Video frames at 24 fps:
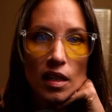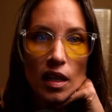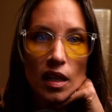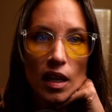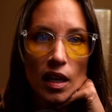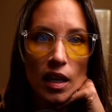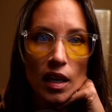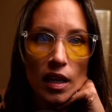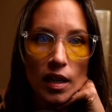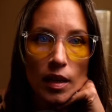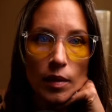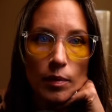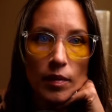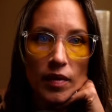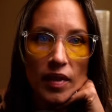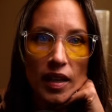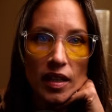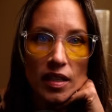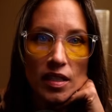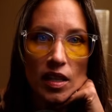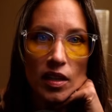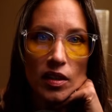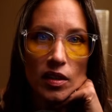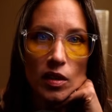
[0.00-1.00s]

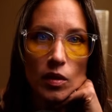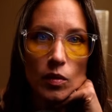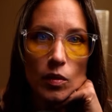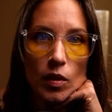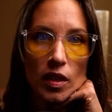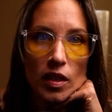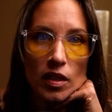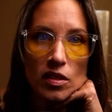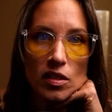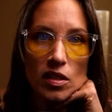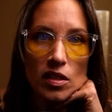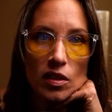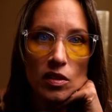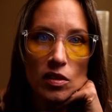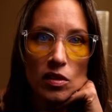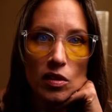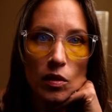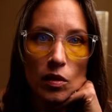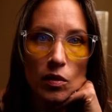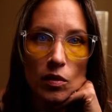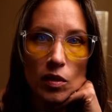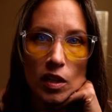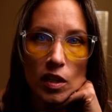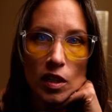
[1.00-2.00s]
they tell you what your
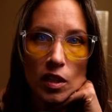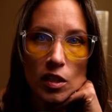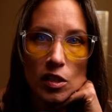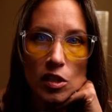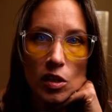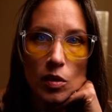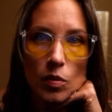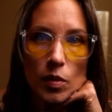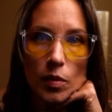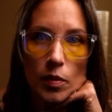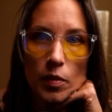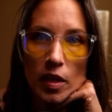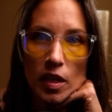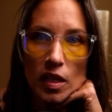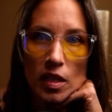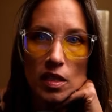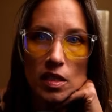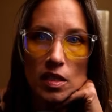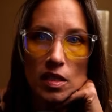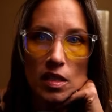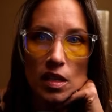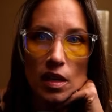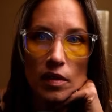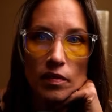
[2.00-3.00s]
serotonin and dopamine and
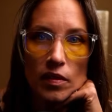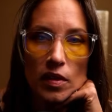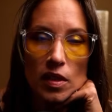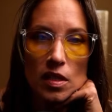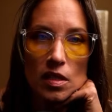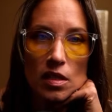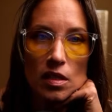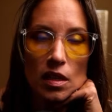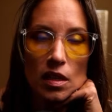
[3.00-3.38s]
stuff is.